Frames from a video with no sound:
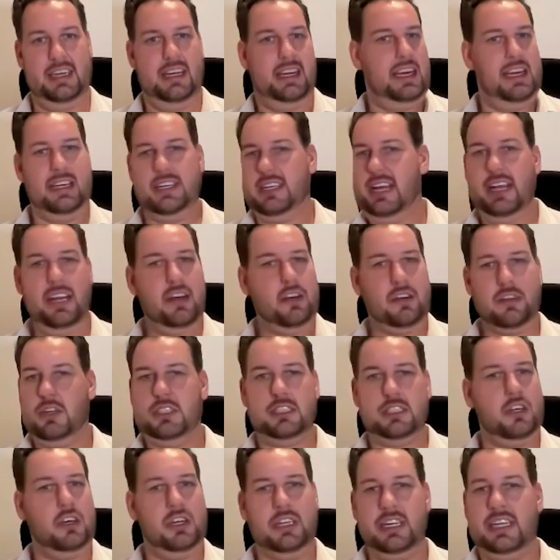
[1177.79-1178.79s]
and they are
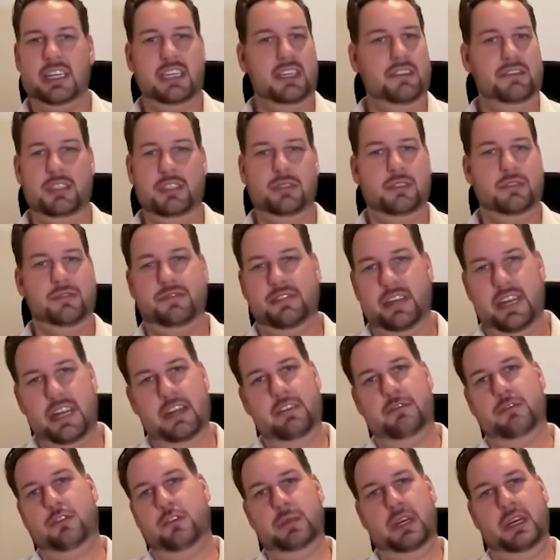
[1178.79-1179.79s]
not going to give you a
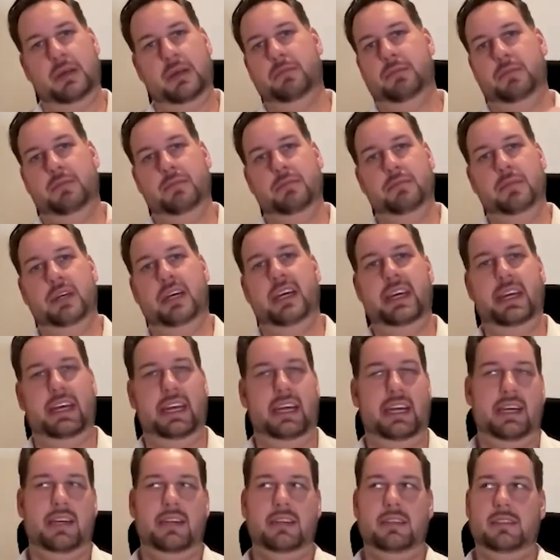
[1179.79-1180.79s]
favor by
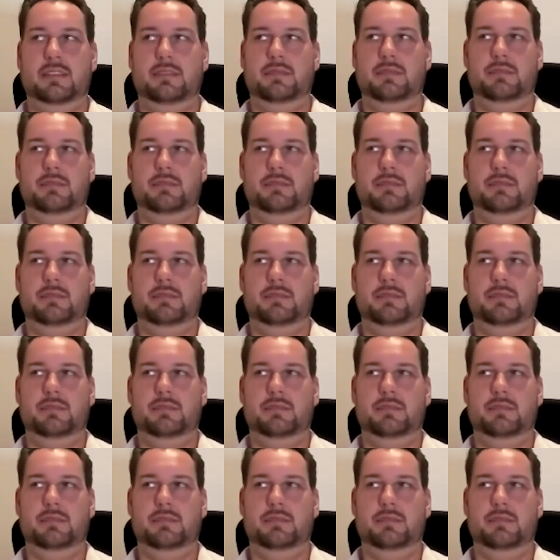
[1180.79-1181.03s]
by uh,